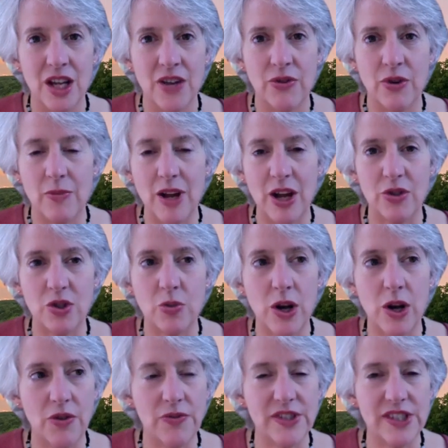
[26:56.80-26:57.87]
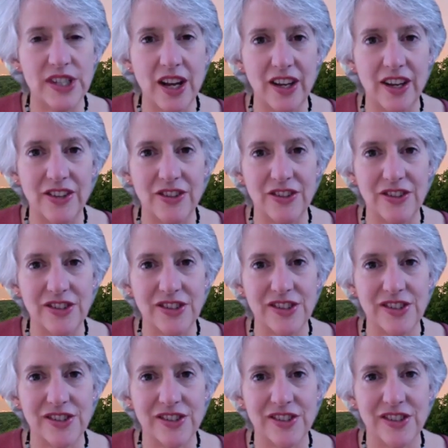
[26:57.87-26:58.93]
for about 12
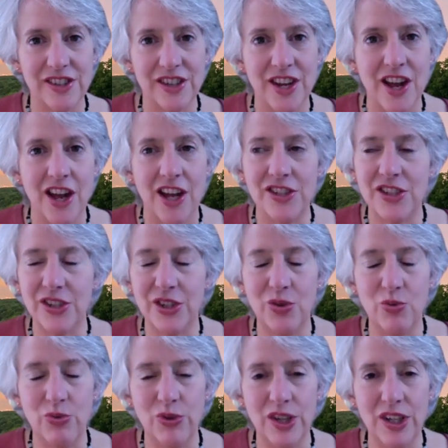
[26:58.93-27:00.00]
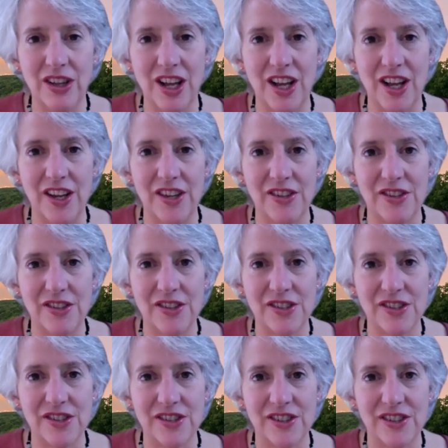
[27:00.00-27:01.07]
seconds until you realize